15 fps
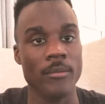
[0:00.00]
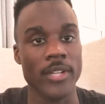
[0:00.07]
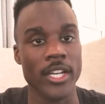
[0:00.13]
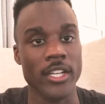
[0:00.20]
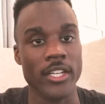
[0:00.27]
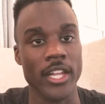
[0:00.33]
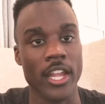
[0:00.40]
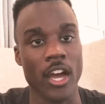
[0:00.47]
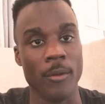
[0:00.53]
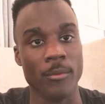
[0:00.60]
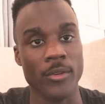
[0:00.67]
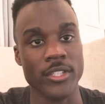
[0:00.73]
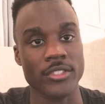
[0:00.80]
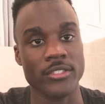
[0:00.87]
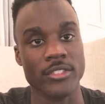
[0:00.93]
day to day
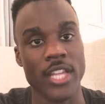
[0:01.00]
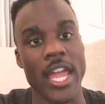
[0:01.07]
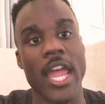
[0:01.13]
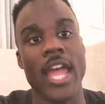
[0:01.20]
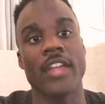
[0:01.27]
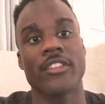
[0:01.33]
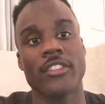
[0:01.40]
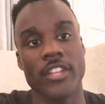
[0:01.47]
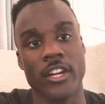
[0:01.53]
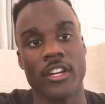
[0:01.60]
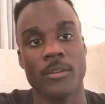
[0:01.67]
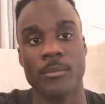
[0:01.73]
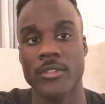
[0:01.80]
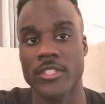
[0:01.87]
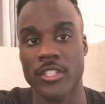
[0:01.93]
operations at
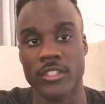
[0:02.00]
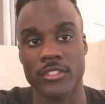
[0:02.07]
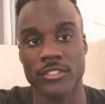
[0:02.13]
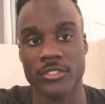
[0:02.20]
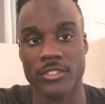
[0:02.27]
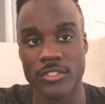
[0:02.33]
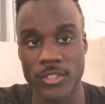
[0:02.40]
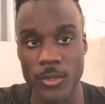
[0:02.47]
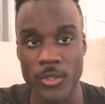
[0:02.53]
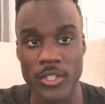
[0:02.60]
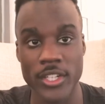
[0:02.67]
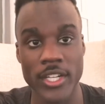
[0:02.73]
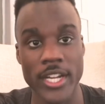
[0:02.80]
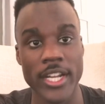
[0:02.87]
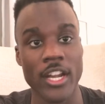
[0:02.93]
their particular
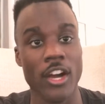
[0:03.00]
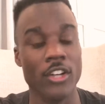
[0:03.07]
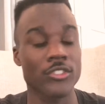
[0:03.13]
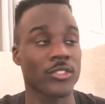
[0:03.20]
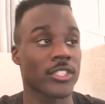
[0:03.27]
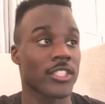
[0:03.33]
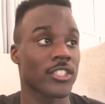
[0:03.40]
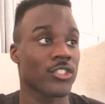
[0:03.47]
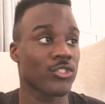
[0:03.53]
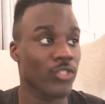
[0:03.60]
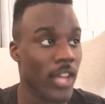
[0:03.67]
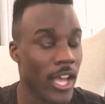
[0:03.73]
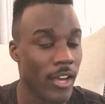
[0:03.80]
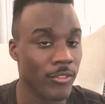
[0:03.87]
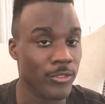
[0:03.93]
store. And I also get to
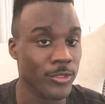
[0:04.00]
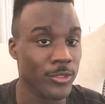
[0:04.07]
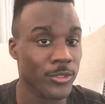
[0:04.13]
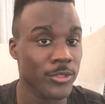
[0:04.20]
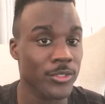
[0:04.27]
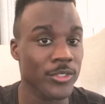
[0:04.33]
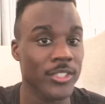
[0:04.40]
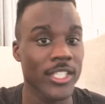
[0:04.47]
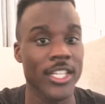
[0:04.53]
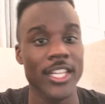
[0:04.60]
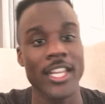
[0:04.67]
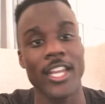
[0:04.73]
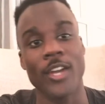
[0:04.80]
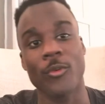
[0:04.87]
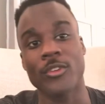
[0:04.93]
travel
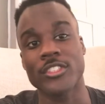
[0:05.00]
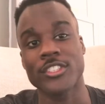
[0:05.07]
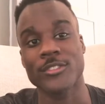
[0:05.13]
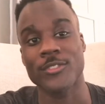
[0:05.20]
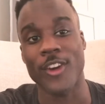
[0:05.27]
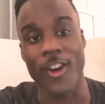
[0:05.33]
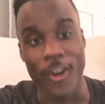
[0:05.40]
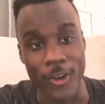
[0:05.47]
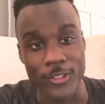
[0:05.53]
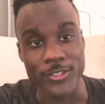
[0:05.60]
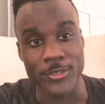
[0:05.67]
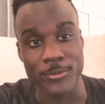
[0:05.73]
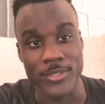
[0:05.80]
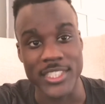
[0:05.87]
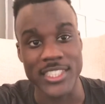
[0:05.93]
which is
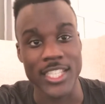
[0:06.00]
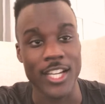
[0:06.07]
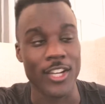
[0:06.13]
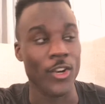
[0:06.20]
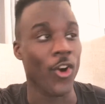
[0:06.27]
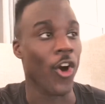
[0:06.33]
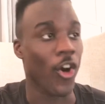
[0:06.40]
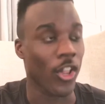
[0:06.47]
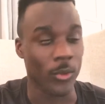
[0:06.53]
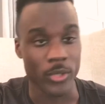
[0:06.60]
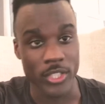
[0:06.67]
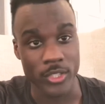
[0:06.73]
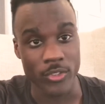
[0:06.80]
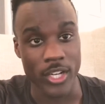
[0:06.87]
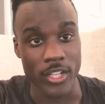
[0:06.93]
awesome because I go all the
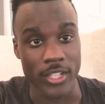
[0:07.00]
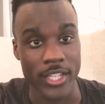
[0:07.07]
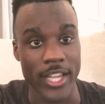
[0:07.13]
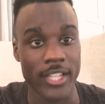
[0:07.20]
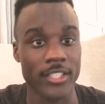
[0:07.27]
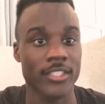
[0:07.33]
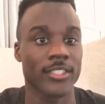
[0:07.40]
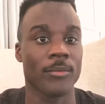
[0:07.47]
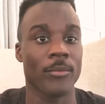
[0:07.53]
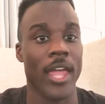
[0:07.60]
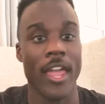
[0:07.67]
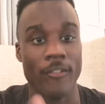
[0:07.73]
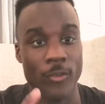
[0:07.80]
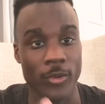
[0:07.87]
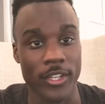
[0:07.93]
way around Atlanta,
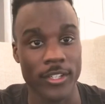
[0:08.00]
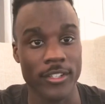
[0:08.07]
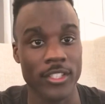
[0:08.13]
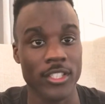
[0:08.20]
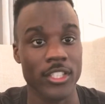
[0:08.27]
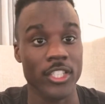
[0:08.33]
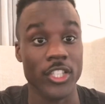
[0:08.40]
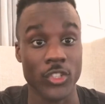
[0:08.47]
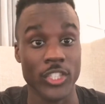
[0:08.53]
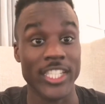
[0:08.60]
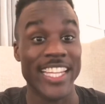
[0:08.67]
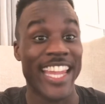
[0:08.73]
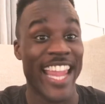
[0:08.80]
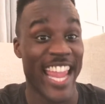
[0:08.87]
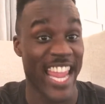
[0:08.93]
everywhere,
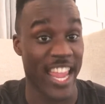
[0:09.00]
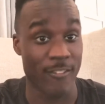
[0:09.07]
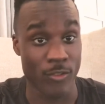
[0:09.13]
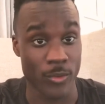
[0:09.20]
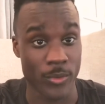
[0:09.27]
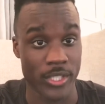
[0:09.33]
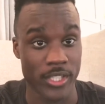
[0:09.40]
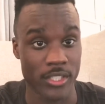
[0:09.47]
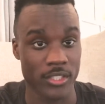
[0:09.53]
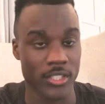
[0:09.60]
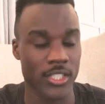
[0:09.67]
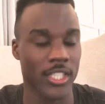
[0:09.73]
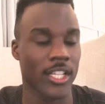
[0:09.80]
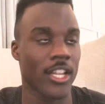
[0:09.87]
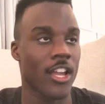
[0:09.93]
literally everywhere.
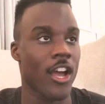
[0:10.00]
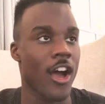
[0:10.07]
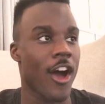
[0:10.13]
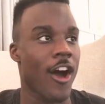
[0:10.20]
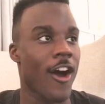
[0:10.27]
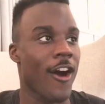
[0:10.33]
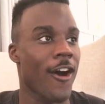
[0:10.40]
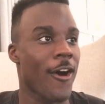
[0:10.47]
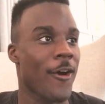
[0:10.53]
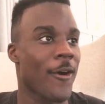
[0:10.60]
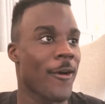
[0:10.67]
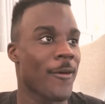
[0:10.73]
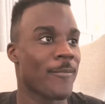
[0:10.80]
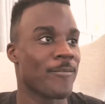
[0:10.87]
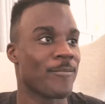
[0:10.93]

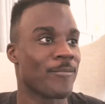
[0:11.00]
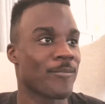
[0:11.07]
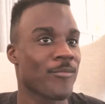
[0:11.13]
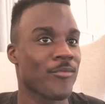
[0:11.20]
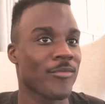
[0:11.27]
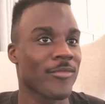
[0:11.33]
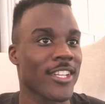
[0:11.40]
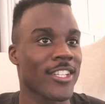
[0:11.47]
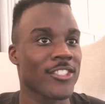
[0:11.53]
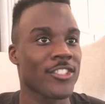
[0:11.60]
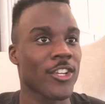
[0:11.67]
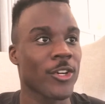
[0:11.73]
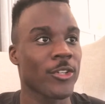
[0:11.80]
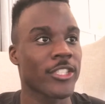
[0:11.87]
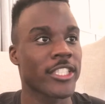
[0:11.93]
Um,
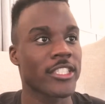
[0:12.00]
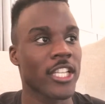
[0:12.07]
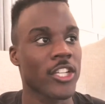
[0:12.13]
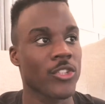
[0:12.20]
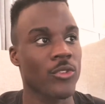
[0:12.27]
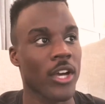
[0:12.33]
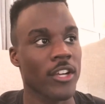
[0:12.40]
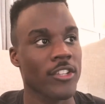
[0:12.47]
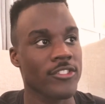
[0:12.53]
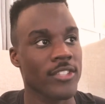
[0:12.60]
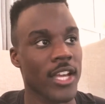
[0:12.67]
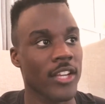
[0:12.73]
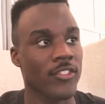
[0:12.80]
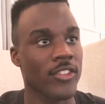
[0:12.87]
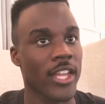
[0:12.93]
so things I do
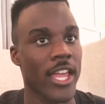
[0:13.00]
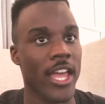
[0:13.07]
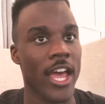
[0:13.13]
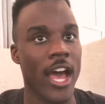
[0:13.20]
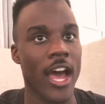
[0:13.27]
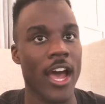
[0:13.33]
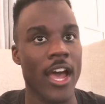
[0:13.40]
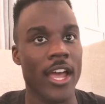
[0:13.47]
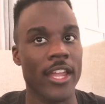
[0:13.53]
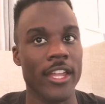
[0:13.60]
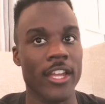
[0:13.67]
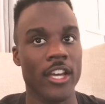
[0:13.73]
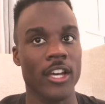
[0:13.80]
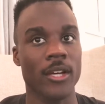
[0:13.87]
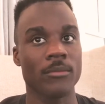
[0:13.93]
outside of that, I
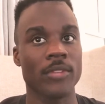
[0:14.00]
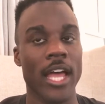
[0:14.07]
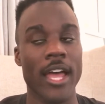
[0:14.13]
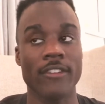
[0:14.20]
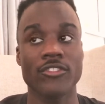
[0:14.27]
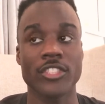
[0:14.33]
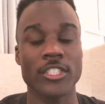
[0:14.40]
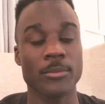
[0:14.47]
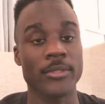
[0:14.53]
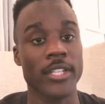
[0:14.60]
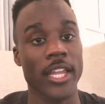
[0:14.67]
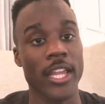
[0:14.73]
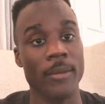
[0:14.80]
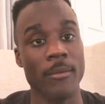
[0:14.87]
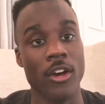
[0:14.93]
am I have just
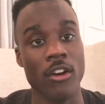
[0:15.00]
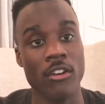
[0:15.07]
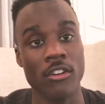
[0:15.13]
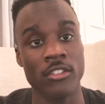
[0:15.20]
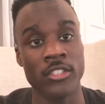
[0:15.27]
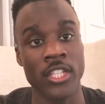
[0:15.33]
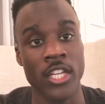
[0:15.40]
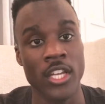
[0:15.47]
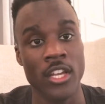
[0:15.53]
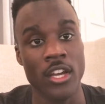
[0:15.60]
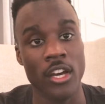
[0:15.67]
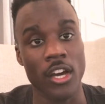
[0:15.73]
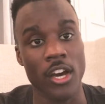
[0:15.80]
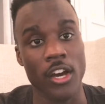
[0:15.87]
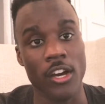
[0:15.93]
began my own
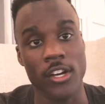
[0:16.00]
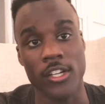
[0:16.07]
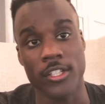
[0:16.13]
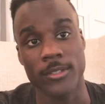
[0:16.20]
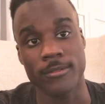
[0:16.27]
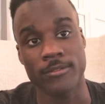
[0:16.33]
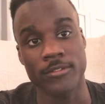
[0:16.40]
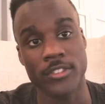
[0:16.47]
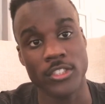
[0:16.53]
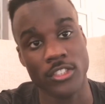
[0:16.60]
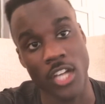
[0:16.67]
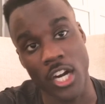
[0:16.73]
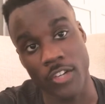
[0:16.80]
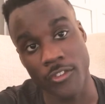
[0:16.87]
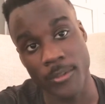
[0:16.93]
um,
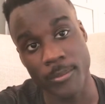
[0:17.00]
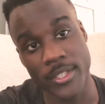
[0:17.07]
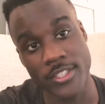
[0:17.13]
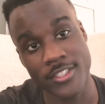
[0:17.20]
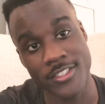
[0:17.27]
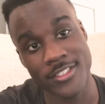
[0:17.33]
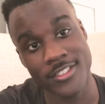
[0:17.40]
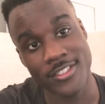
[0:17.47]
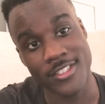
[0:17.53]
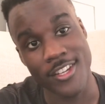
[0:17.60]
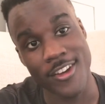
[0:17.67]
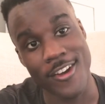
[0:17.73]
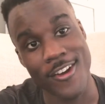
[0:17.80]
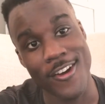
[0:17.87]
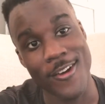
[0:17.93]
photography business.
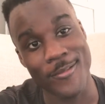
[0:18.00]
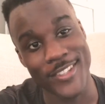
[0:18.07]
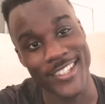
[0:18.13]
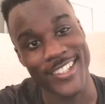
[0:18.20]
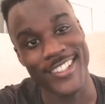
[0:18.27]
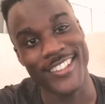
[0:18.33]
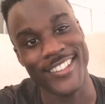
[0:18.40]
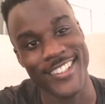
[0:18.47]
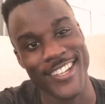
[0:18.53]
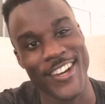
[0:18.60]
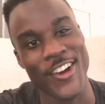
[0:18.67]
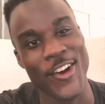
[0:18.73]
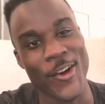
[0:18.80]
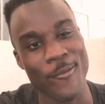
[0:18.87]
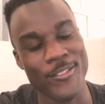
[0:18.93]
Um, yeah,
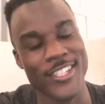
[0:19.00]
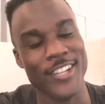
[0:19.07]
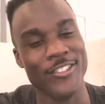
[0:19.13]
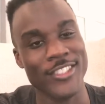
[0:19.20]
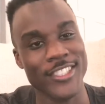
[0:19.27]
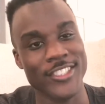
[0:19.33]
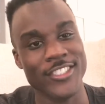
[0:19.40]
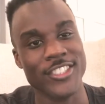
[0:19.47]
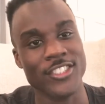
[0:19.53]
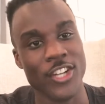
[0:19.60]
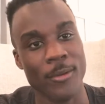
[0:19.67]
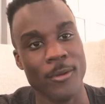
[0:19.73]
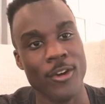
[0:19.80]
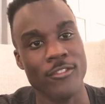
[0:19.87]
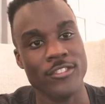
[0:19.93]
um, definitely just
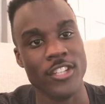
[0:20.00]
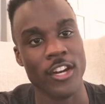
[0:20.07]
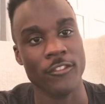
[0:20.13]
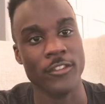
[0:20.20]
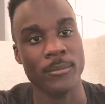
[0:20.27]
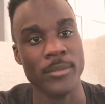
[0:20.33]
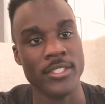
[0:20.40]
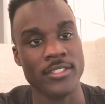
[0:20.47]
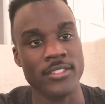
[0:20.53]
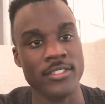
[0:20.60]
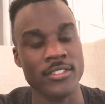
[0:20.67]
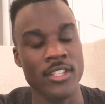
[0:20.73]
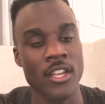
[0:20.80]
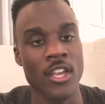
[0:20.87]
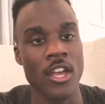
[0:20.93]
started my own photography
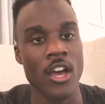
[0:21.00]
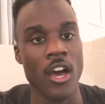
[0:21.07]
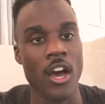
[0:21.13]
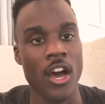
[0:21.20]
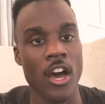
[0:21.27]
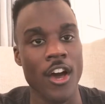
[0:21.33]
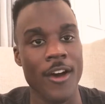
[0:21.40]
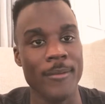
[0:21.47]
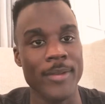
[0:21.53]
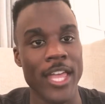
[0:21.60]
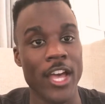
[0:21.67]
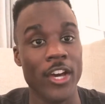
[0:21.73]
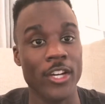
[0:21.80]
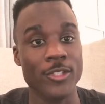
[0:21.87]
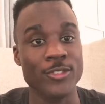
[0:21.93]
business. Um,
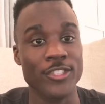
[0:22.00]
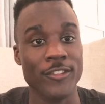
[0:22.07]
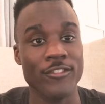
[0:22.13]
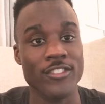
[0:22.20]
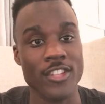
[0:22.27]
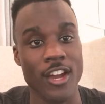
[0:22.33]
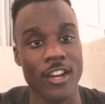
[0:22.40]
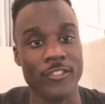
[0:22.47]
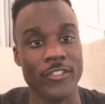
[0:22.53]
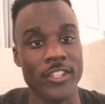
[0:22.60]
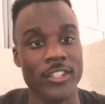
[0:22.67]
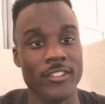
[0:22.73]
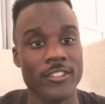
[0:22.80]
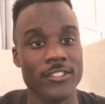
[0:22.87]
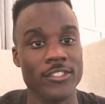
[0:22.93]
LLC
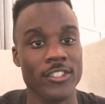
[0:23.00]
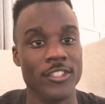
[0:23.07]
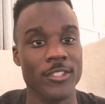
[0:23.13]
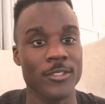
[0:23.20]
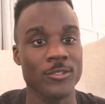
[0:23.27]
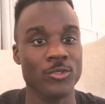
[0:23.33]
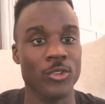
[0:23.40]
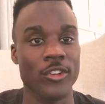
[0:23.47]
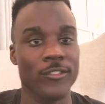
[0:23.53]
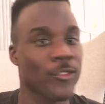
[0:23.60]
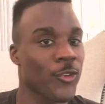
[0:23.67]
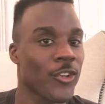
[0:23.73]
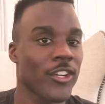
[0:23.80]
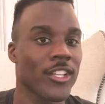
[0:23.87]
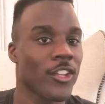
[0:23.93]
Photography, um, short
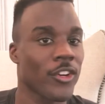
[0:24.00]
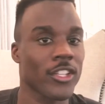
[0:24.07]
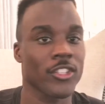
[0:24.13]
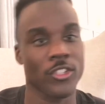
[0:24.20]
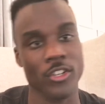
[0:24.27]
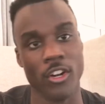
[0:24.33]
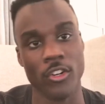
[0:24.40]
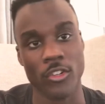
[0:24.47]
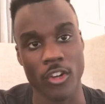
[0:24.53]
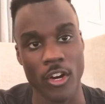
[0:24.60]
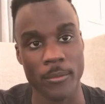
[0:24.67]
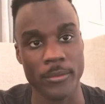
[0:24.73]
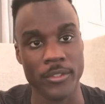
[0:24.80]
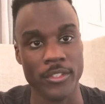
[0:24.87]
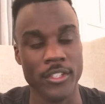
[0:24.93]
for Logan Leonardo
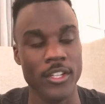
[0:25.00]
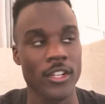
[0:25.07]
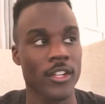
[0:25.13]
Carpenter